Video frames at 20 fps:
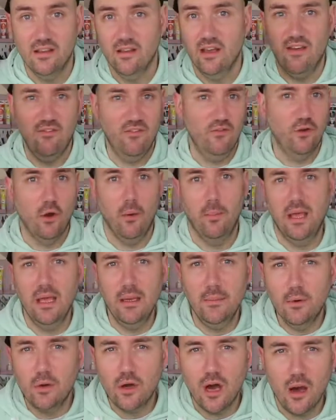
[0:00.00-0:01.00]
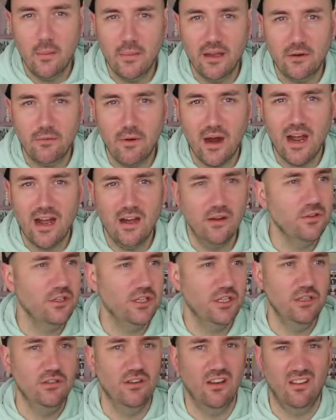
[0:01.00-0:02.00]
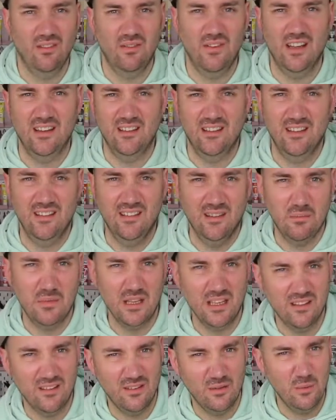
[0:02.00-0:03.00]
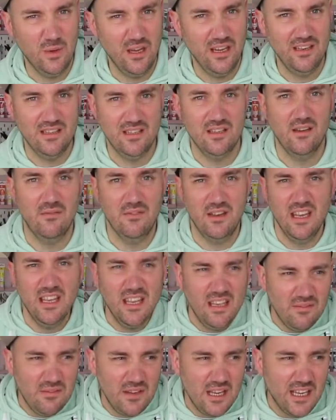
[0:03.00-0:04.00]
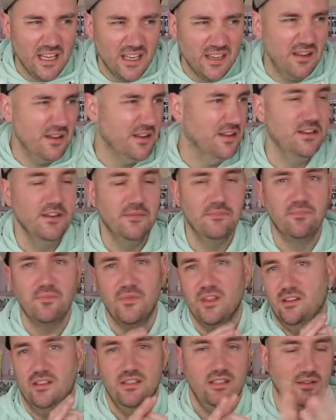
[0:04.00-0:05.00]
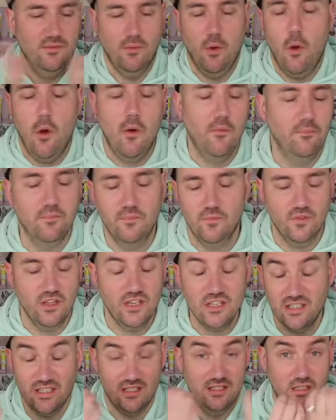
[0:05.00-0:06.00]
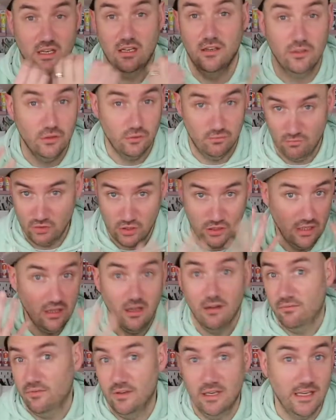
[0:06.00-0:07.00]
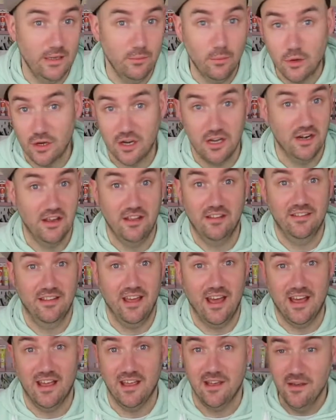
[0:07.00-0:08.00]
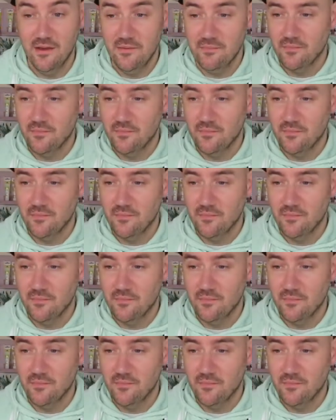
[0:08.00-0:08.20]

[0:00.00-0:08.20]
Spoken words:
If you've got people coming around, you just fancy something sweet of an evening, they're just lovely, what can I say?